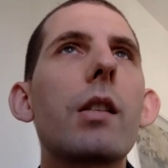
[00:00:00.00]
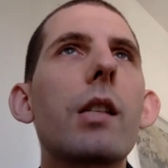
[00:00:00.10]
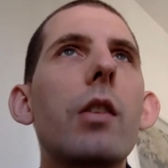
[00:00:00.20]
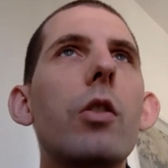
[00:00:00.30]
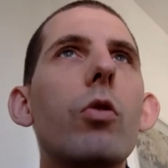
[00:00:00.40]

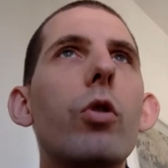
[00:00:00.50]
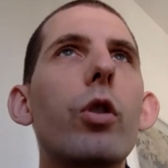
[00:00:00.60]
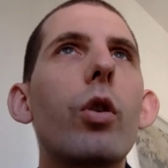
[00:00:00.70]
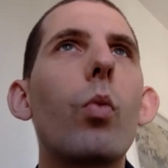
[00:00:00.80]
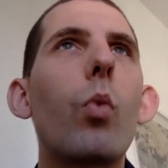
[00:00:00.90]
and you look
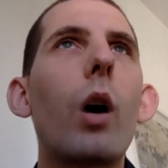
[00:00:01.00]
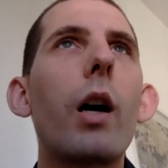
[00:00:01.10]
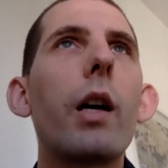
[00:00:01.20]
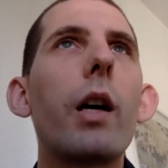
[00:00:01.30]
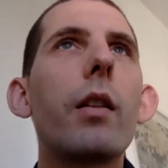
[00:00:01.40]
at
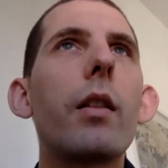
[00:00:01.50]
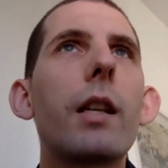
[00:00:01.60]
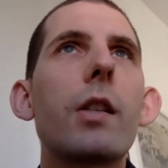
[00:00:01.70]
why things